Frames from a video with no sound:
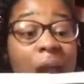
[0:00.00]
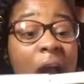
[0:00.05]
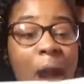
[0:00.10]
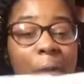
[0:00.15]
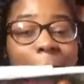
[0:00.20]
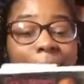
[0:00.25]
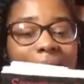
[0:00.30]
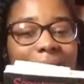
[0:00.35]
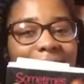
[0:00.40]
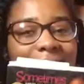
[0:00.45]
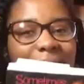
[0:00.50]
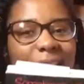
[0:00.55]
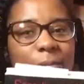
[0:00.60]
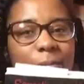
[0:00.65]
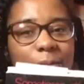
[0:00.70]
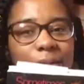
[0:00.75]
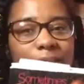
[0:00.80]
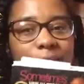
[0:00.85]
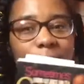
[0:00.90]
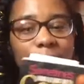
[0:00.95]
I really like this
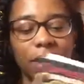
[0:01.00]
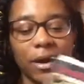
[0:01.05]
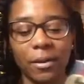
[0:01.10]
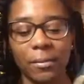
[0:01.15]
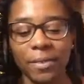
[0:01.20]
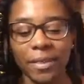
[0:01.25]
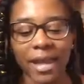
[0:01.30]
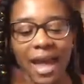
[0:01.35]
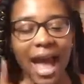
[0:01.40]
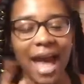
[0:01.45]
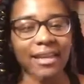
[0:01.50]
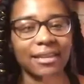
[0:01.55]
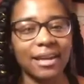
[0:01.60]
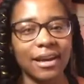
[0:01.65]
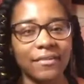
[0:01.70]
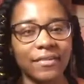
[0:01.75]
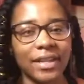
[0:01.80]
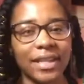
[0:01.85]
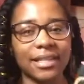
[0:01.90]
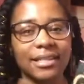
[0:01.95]
one as well. I
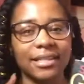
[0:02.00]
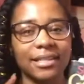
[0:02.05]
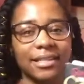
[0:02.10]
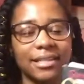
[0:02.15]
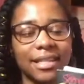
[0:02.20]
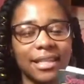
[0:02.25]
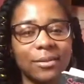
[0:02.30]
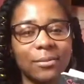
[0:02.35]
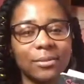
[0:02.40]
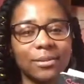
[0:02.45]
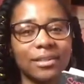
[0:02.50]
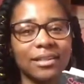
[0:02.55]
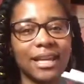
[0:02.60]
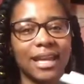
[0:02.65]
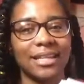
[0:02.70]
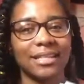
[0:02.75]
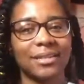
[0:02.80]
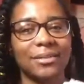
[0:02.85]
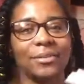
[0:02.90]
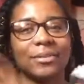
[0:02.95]
love that it's a sequel to
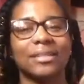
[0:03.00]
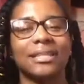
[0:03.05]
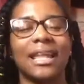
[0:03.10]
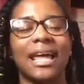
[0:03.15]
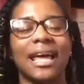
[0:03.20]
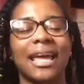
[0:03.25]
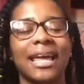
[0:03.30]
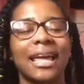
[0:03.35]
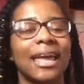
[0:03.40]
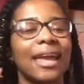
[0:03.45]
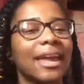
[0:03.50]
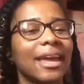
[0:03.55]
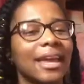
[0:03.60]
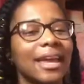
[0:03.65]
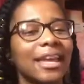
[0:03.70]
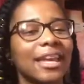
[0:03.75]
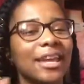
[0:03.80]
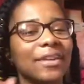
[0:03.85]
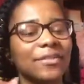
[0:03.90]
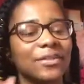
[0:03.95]
that. So, it's like
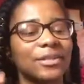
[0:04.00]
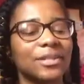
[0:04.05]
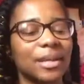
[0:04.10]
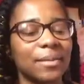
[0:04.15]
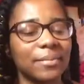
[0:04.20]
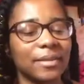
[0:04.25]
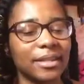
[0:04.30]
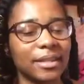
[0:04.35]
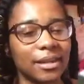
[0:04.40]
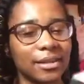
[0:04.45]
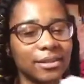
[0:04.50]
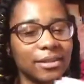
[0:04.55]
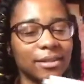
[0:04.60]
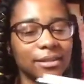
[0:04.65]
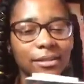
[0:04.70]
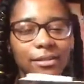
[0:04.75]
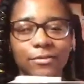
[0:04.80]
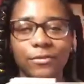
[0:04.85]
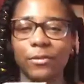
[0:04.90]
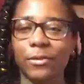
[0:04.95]
it gives you something else to
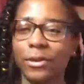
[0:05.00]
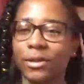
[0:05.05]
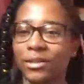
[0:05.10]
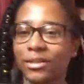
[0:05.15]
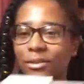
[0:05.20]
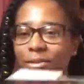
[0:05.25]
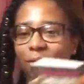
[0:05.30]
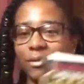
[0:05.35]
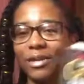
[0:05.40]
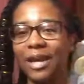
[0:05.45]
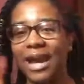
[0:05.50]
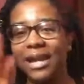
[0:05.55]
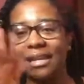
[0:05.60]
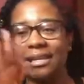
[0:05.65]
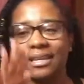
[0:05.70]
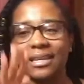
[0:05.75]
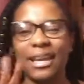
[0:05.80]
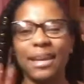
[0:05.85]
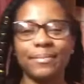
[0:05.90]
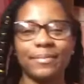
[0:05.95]
look forward to. You kind
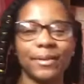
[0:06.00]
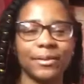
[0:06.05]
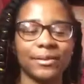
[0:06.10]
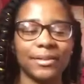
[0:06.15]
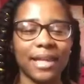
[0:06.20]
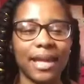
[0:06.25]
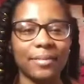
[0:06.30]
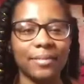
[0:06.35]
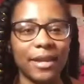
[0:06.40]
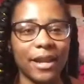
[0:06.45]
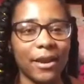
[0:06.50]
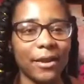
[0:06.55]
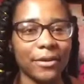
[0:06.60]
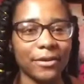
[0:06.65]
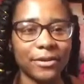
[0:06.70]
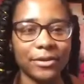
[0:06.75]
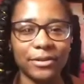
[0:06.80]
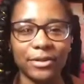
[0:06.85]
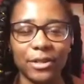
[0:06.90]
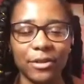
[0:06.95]
of keep those same
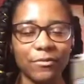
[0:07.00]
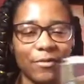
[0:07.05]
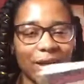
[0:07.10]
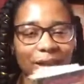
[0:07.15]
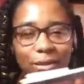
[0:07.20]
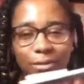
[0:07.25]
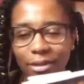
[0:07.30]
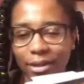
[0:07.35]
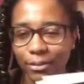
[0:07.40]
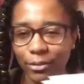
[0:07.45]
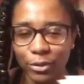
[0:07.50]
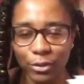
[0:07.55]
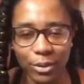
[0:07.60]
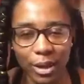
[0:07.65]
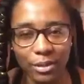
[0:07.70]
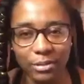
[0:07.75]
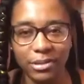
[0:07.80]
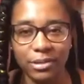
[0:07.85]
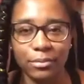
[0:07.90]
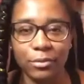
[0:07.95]
characters. You follow them
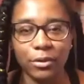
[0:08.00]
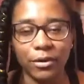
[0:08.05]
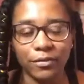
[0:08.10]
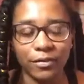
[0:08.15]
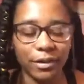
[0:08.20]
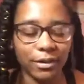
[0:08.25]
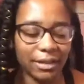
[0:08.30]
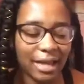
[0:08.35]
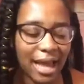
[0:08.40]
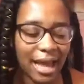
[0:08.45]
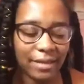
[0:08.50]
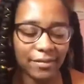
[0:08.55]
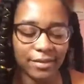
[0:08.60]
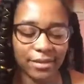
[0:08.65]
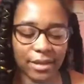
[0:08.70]
throughout some more of their lives.